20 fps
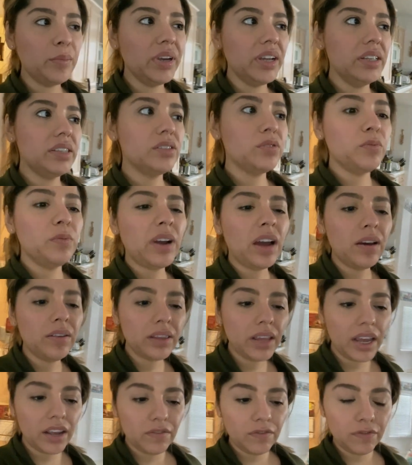It's
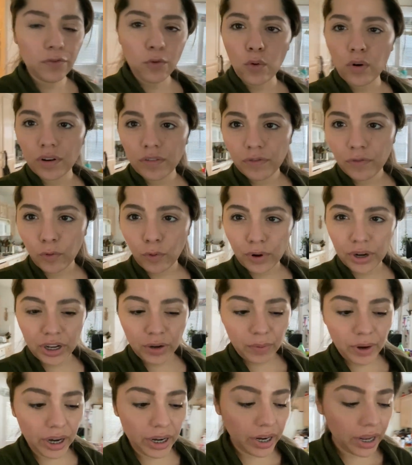around like 4:40
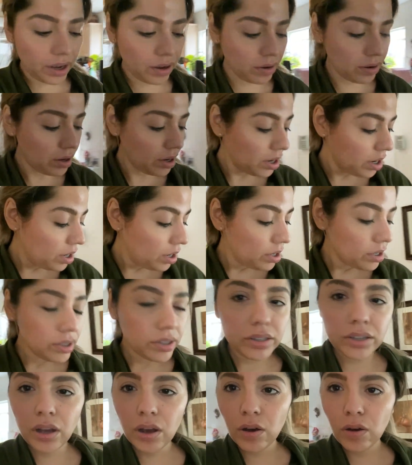right now.
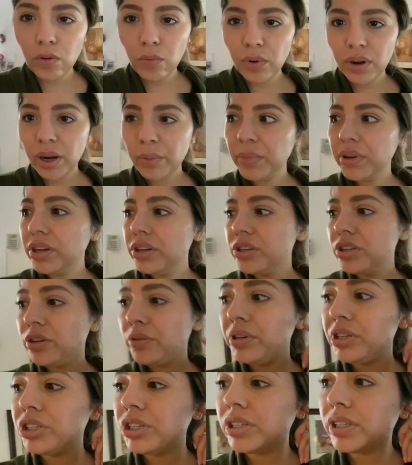So what I'm gonna do
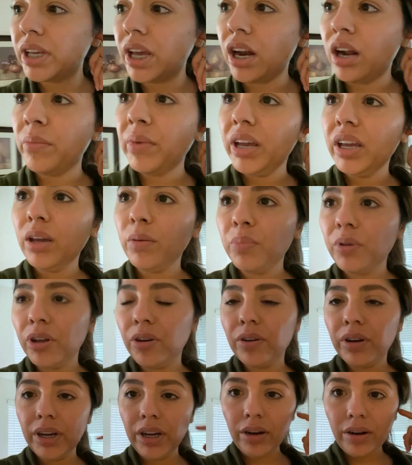is just get on my
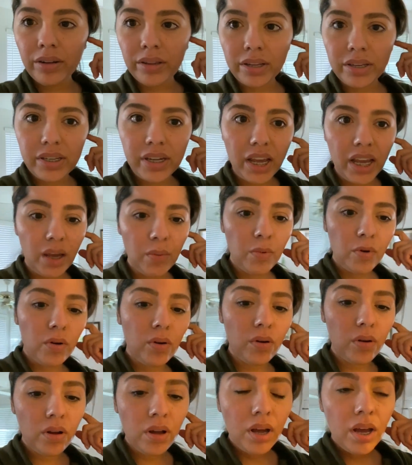computer here on the
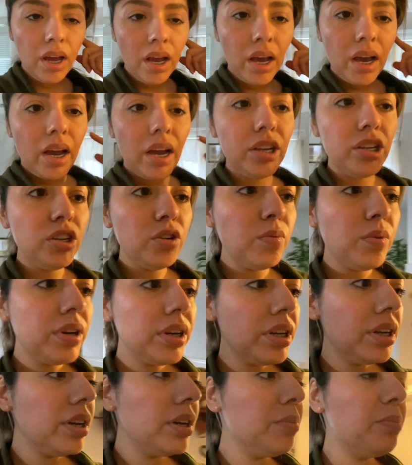table. I do
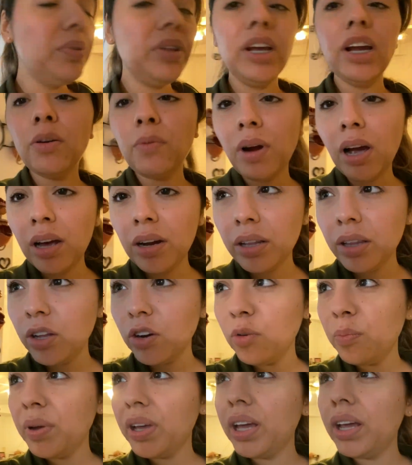wanna play around a
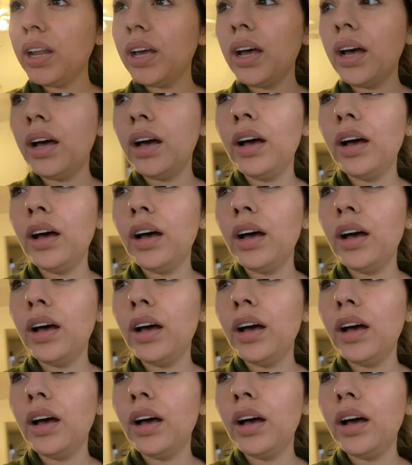little bit